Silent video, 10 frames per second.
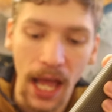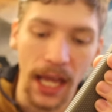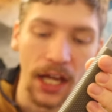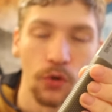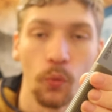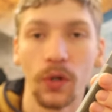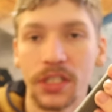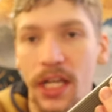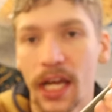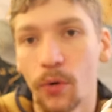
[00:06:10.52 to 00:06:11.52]
And
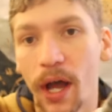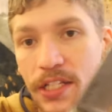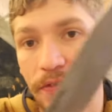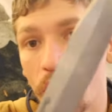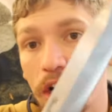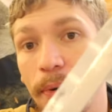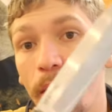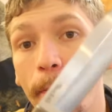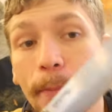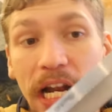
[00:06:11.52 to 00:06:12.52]
once again, as I've talked about
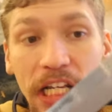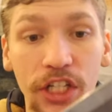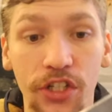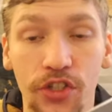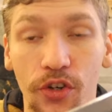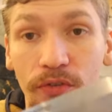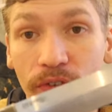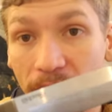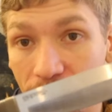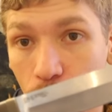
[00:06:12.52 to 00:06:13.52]
in many
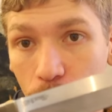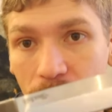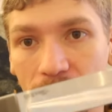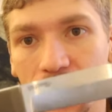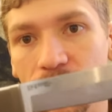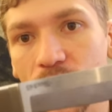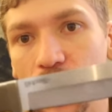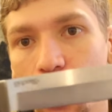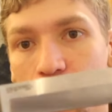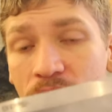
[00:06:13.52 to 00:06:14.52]
survival related
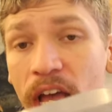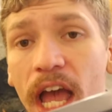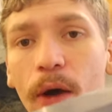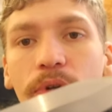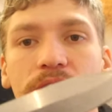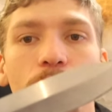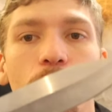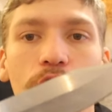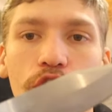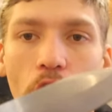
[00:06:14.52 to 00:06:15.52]
videos, and once again, when
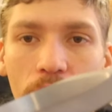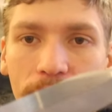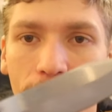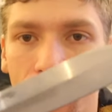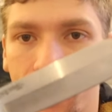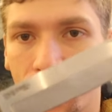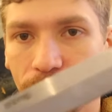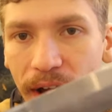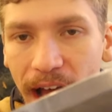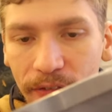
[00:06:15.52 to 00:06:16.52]
we're talking about
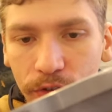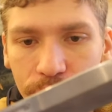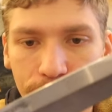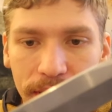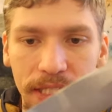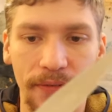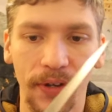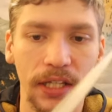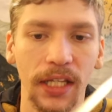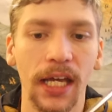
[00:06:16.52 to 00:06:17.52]
survival
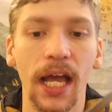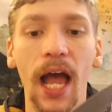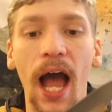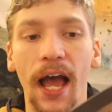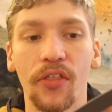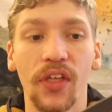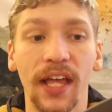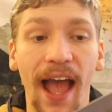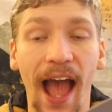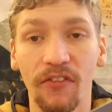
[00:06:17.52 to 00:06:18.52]
specifically, I
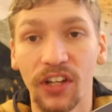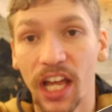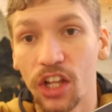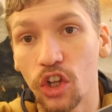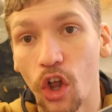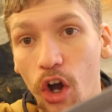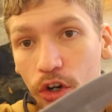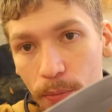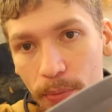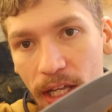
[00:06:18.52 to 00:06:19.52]
think having a
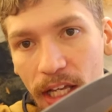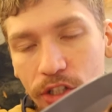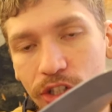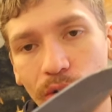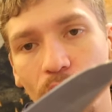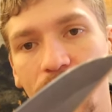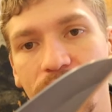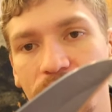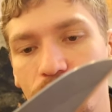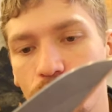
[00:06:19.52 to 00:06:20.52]
longer blade, so long
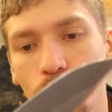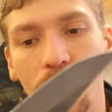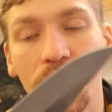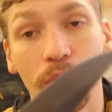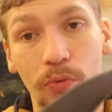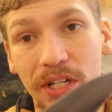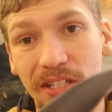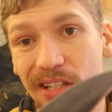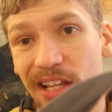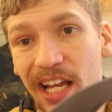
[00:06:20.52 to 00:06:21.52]
as it's within
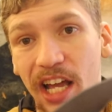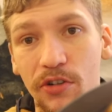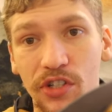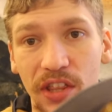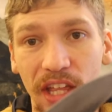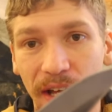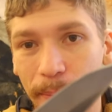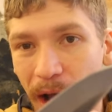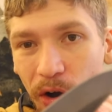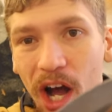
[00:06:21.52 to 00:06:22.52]
reason, like I usually think
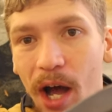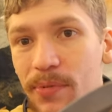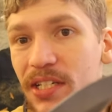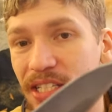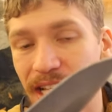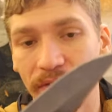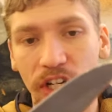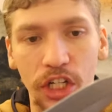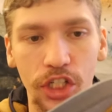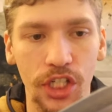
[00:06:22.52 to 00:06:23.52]
about up to 7
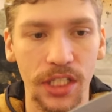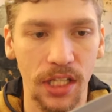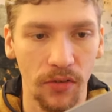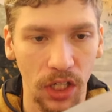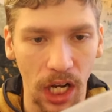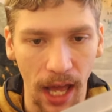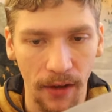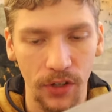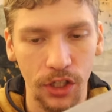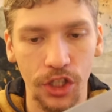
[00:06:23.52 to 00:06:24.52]
inches,
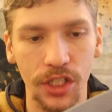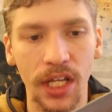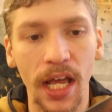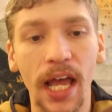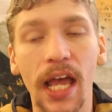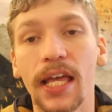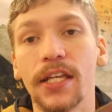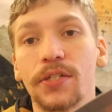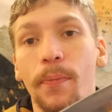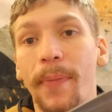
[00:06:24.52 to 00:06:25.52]
7.5 inches
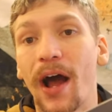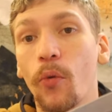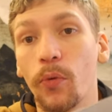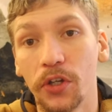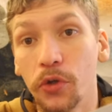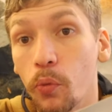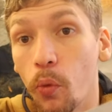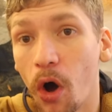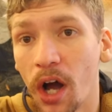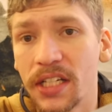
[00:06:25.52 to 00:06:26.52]
is about what you
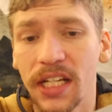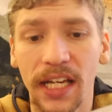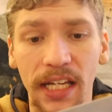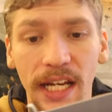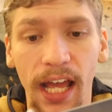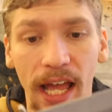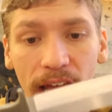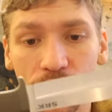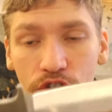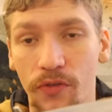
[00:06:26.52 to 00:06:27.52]
want in
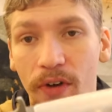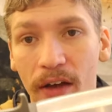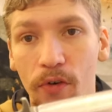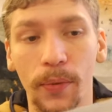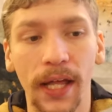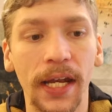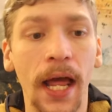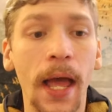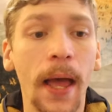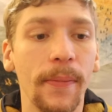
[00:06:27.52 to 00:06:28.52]
a survival blade,
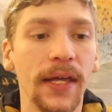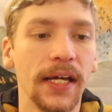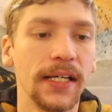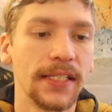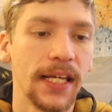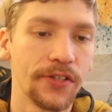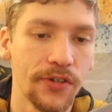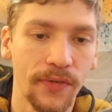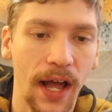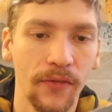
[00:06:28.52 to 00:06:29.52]
because in
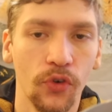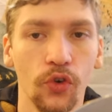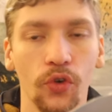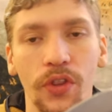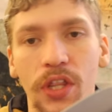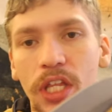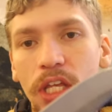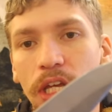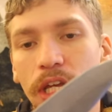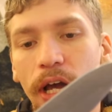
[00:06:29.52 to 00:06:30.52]
survival,
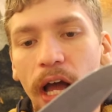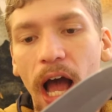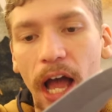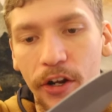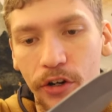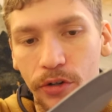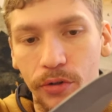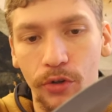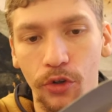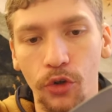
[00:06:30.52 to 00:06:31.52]
the higher,
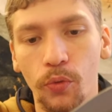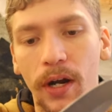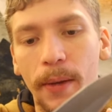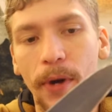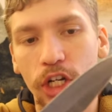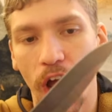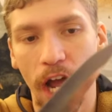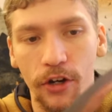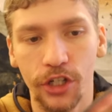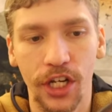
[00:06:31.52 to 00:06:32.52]
or you run a much
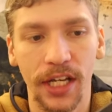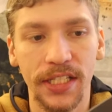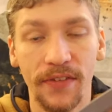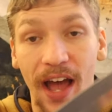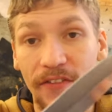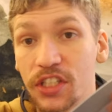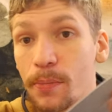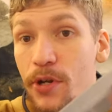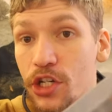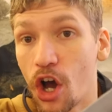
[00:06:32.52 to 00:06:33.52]
higher chance of having to
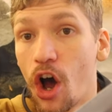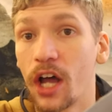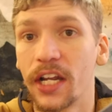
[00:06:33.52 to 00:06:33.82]
baton.